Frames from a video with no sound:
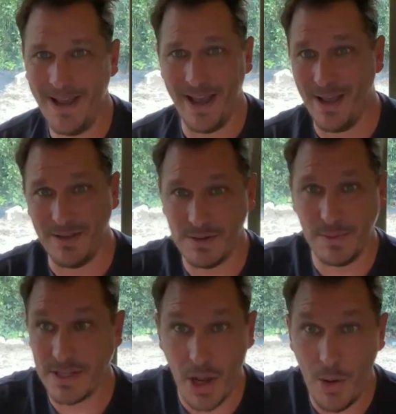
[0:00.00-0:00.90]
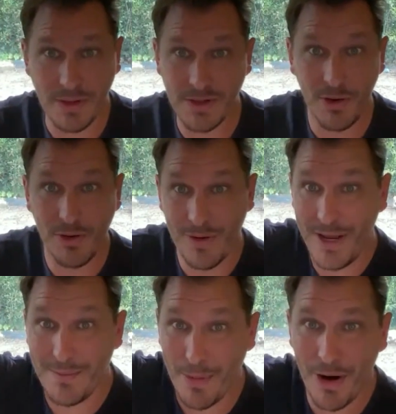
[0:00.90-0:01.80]
And somebody's like, oh, it's all
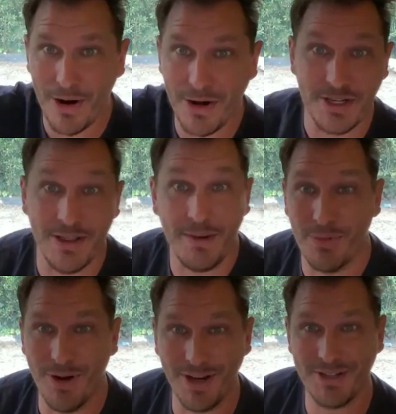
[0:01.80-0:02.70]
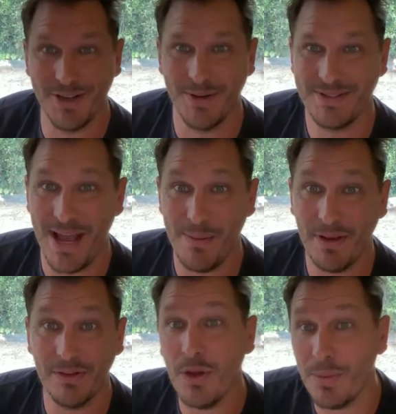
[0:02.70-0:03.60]
green, merge. And then production goes down
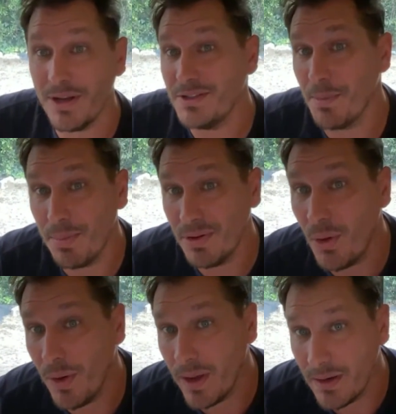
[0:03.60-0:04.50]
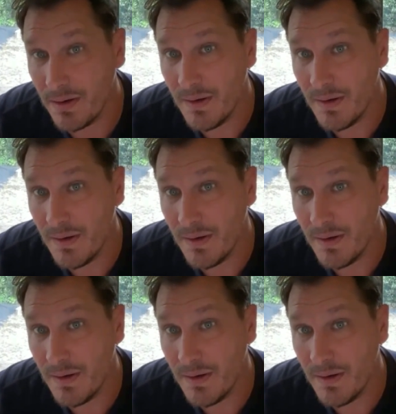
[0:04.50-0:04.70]
because nobody deployed